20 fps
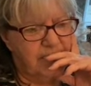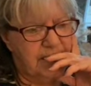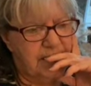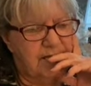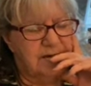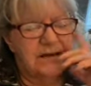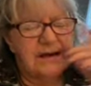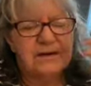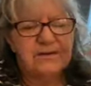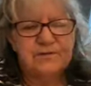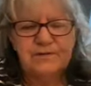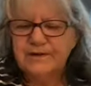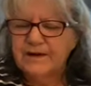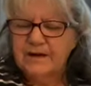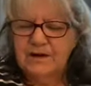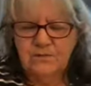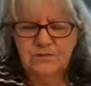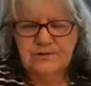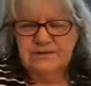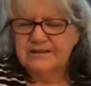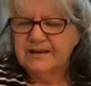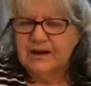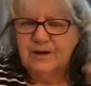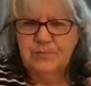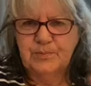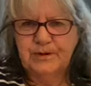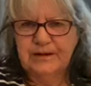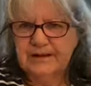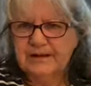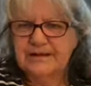the young fellow was
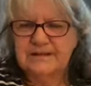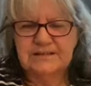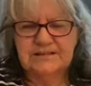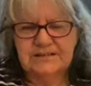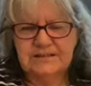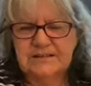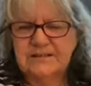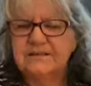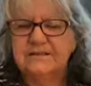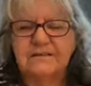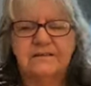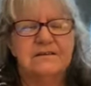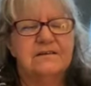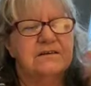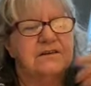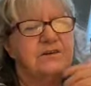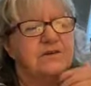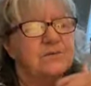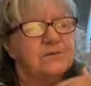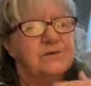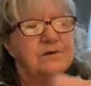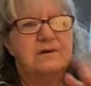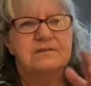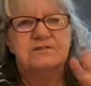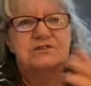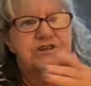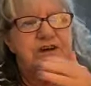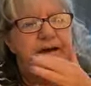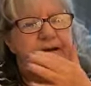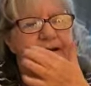helping us and, you know,
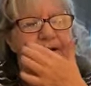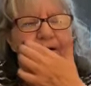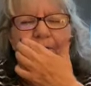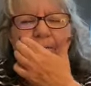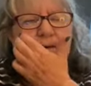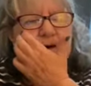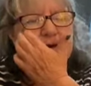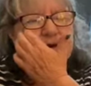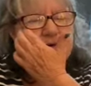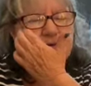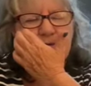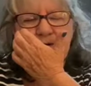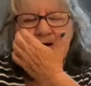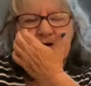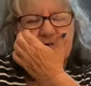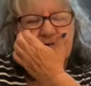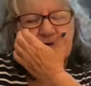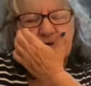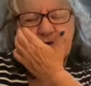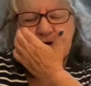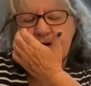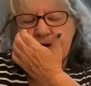chatting away, whatever.